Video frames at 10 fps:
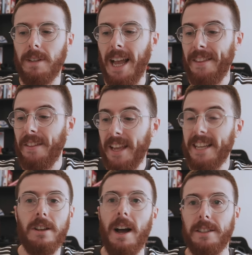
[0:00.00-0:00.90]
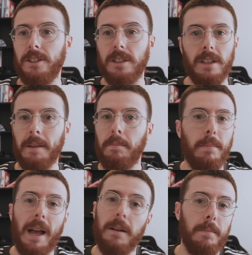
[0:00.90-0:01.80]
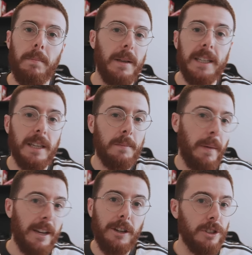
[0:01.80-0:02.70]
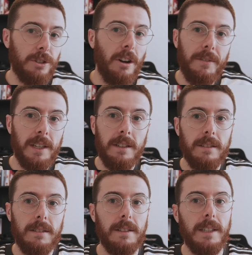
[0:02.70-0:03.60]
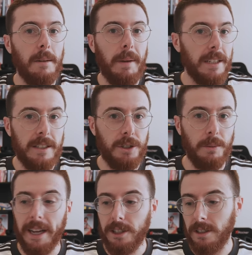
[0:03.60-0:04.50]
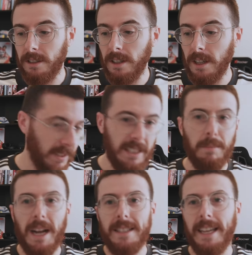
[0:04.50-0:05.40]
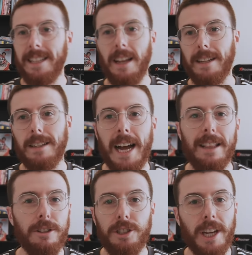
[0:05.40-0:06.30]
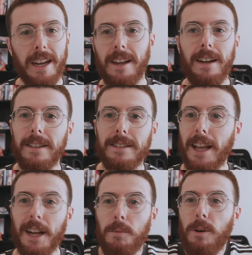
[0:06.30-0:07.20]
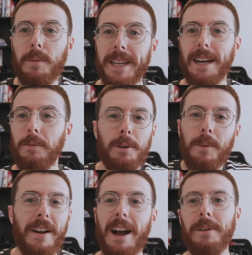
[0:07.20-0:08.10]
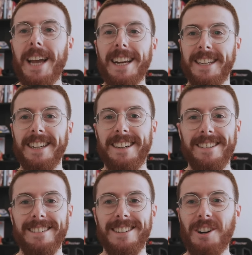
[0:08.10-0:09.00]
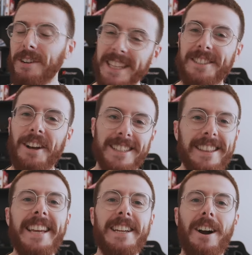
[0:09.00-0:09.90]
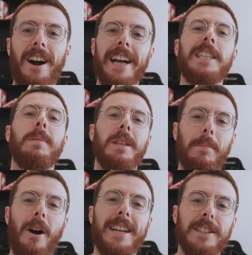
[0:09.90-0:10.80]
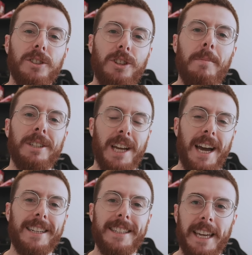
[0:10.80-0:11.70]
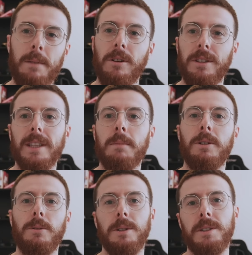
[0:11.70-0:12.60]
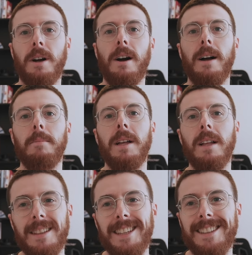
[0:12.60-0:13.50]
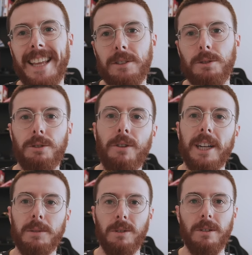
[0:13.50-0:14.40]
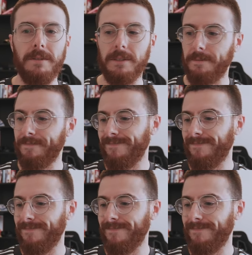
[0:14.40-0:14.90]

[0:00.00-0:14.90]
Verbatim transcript: And then these guys are just like, is, is Pecco just Dovi? in a better situation? Is Martin like Carlos Checa? Like, what are we? what, where are we at here? Or are these guys elite guys, but the bikes are so much harder to keep on the limit all the time that they do crash more often?